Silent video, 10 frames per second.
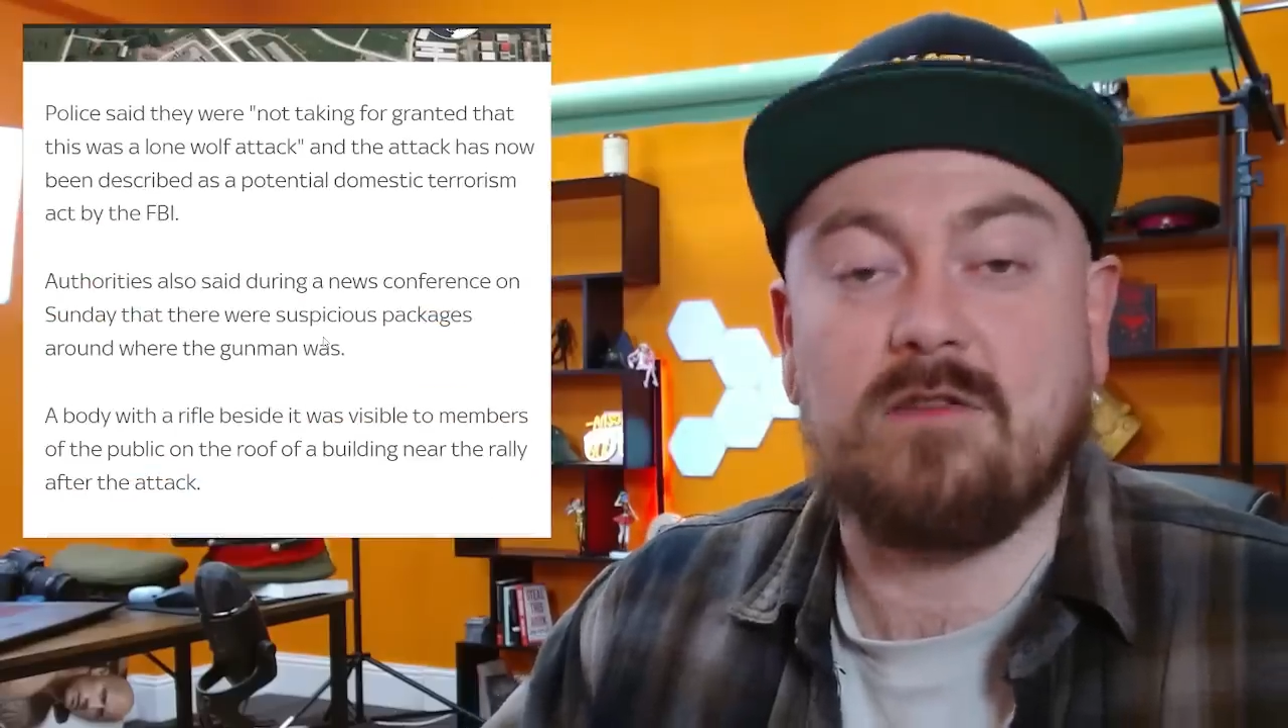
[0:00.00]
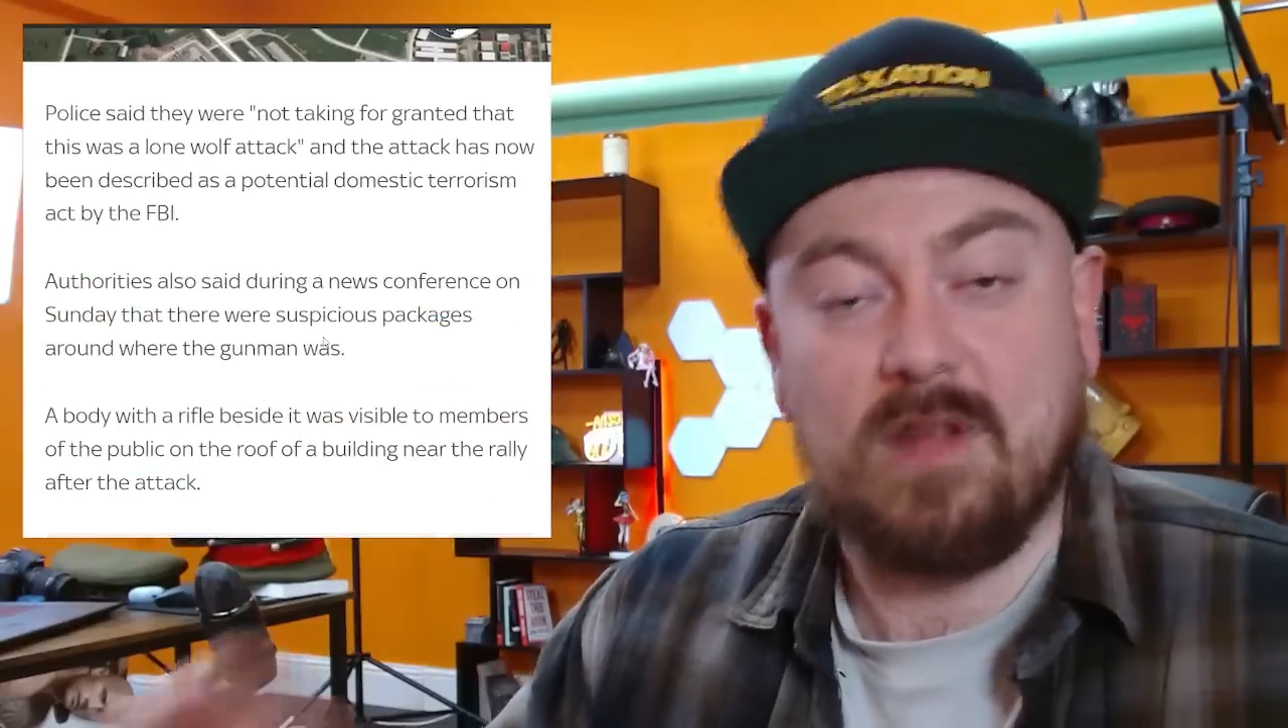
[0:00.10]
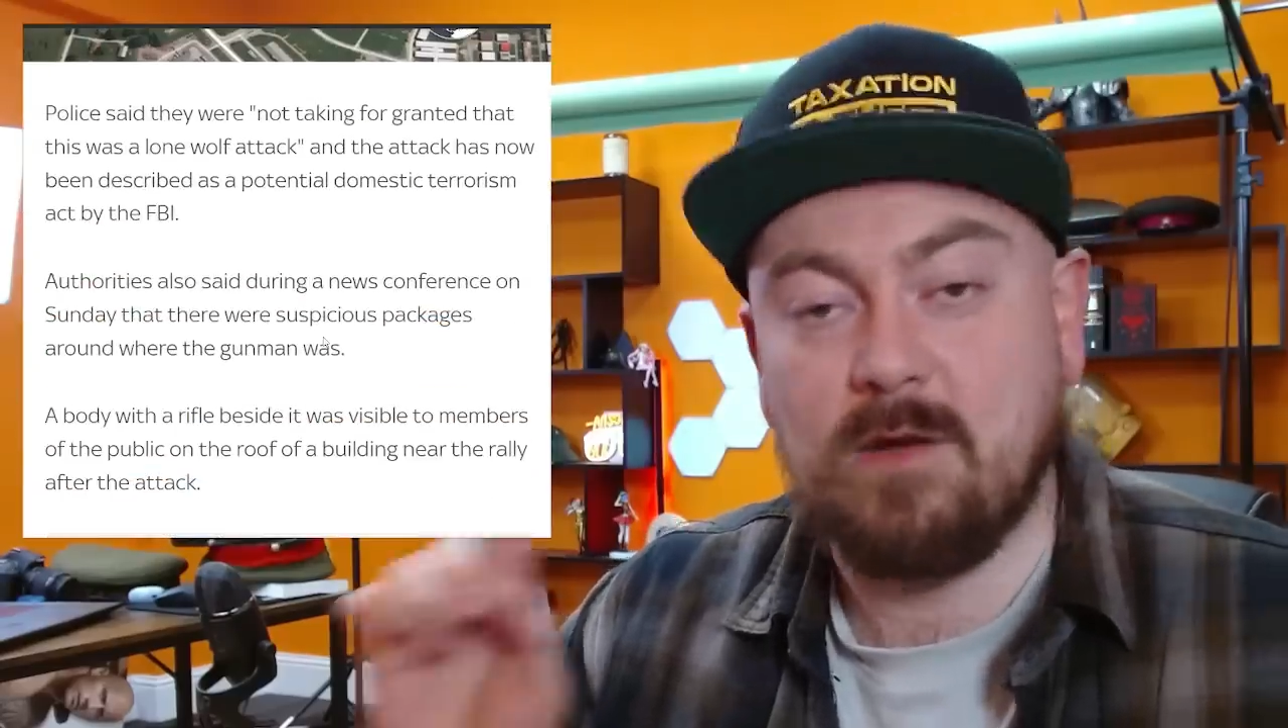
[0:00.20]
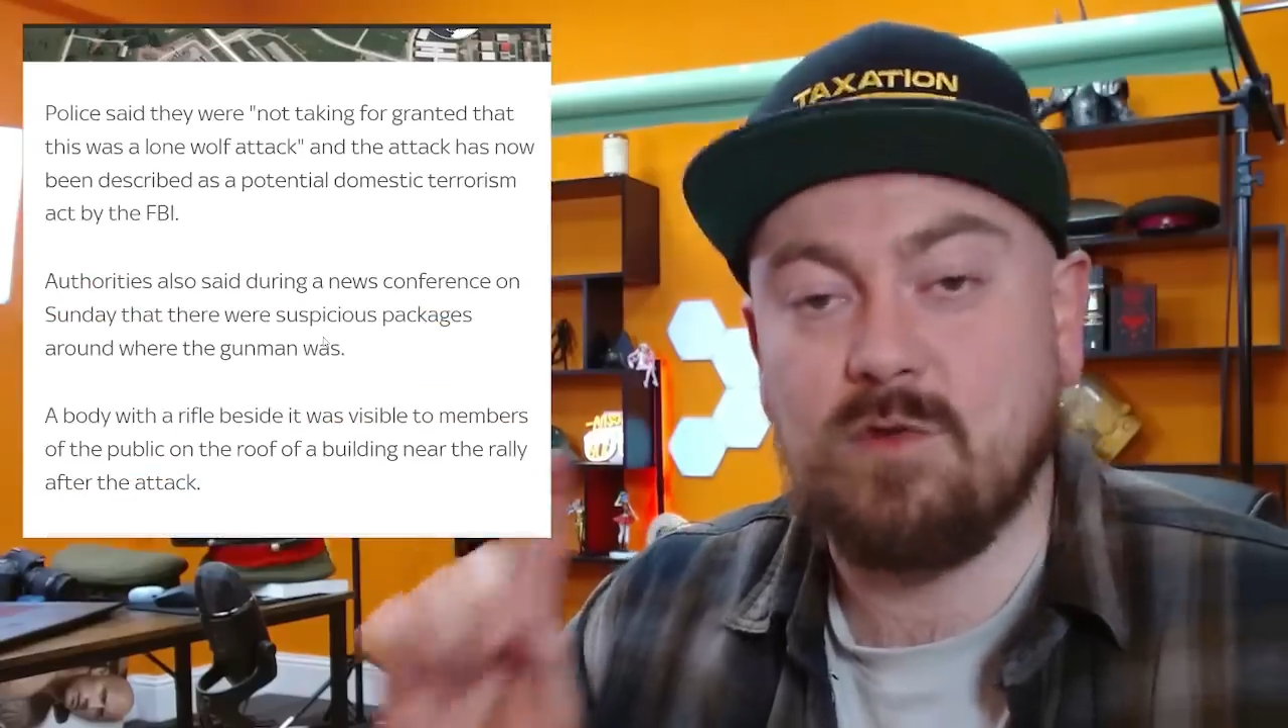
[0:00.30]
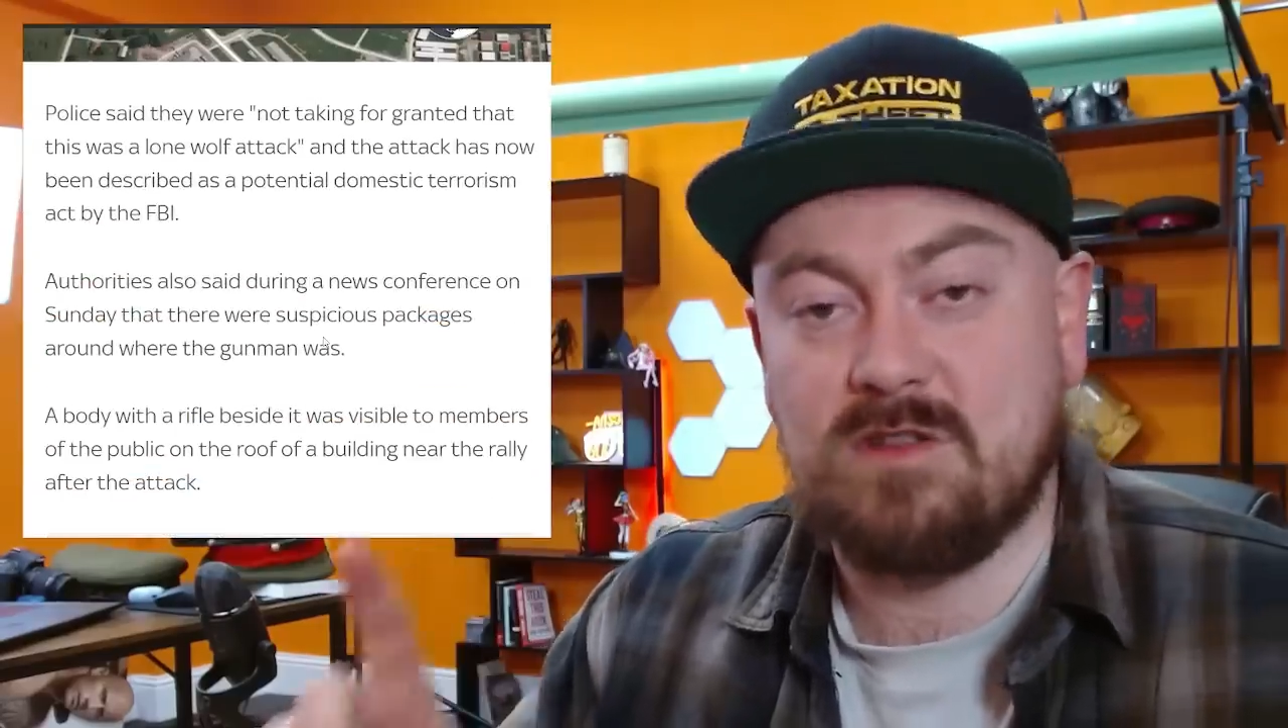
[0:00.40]

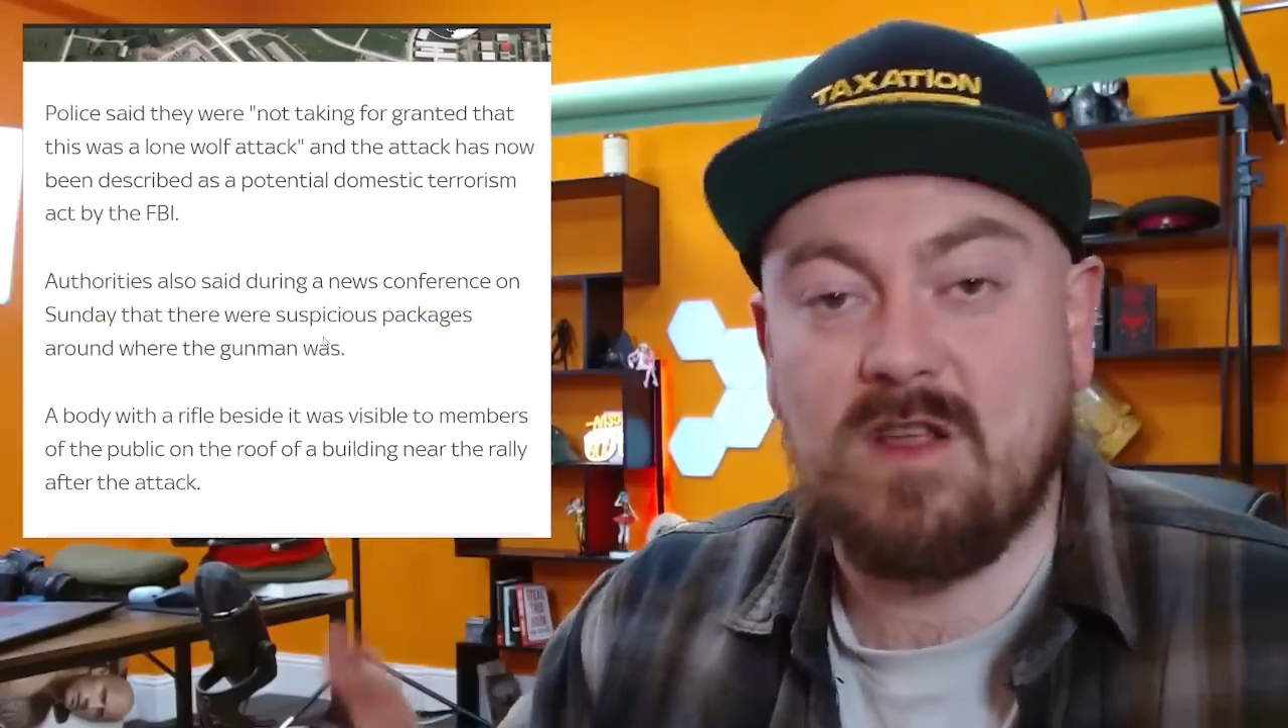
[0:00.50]
thing was